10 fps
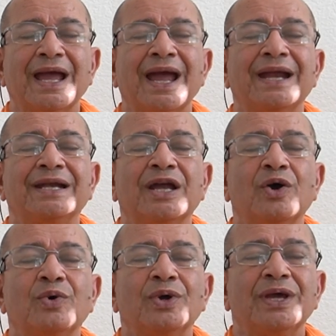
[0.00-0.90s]
And
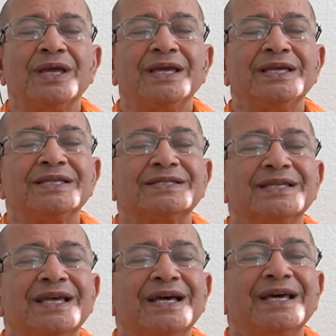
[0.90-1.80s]
now he
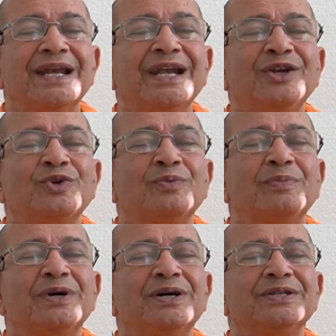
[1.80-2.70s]
is ready to
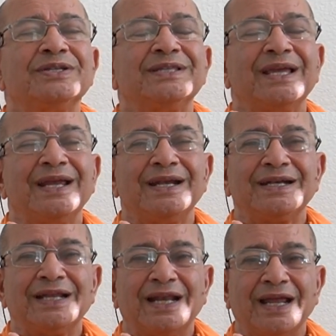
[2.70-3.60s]
merge in the
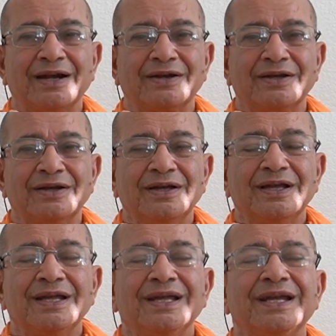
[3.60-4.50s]
intellect.
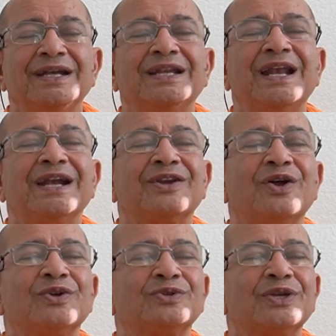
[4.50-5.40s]
Intellect
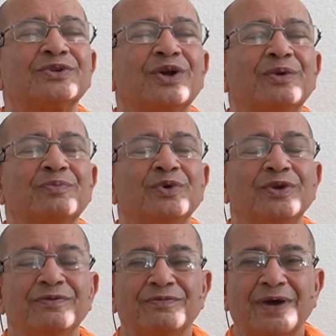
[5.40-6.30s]
also has got
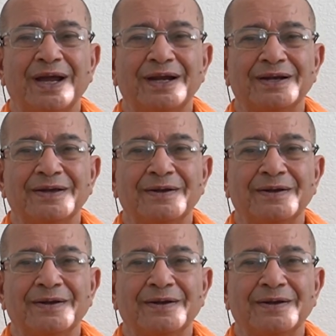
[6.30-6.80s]
purified.